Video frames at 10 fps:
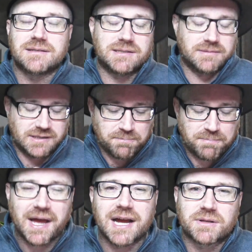
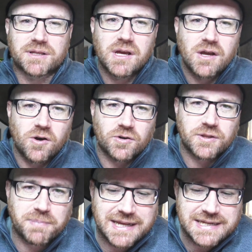compared with other
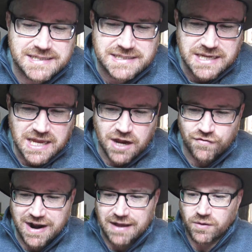places
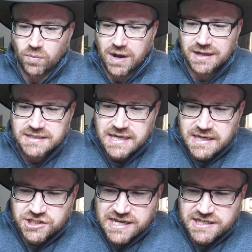around the world.
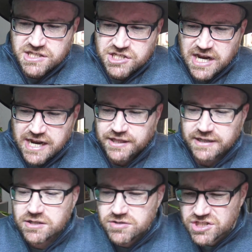Jason J, thank
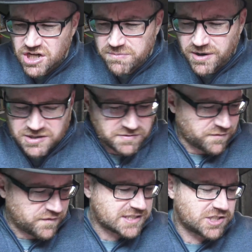you so much for the
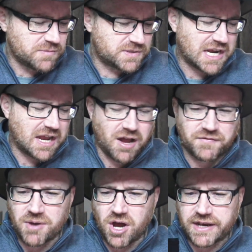first super chat of the
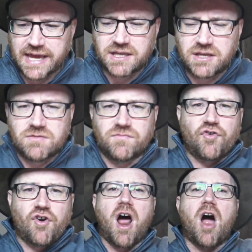morning. You
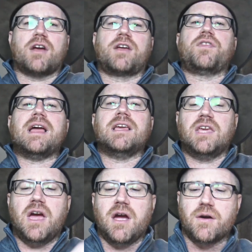rock. Thank
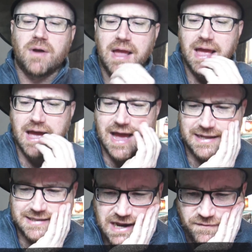you.
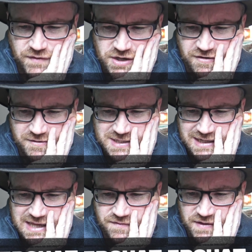Time for Europe to
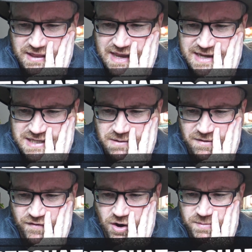leave NATO and
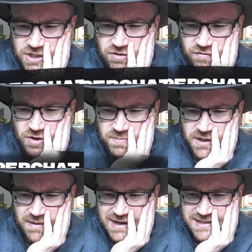form a new group.
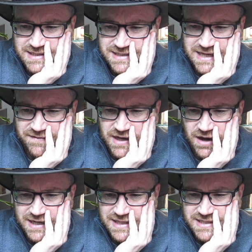US is giving
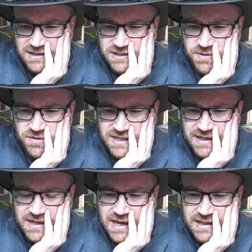our intel to Putin.
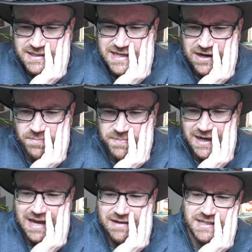This cannot be
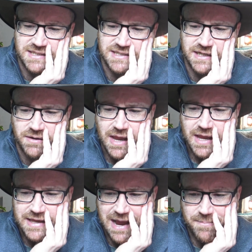allowed to continue.
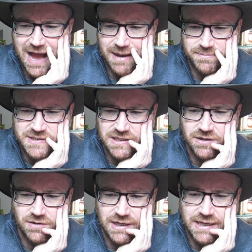Yep,
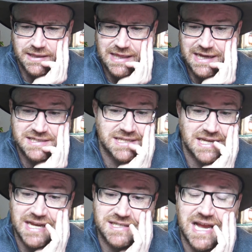absolutely. That is
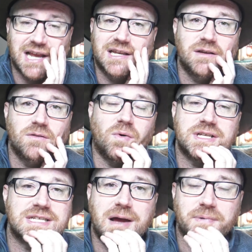exactly what is
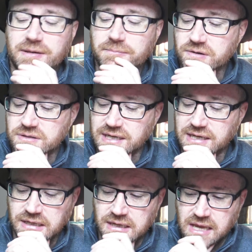happening.
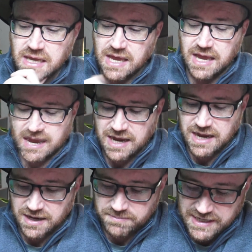Putin
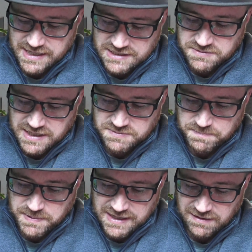is
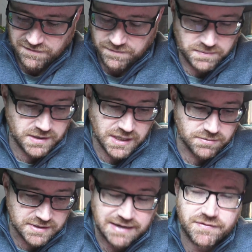being,
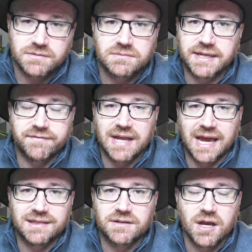
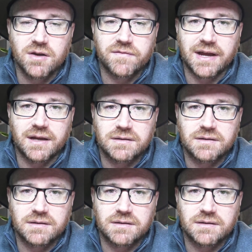handed over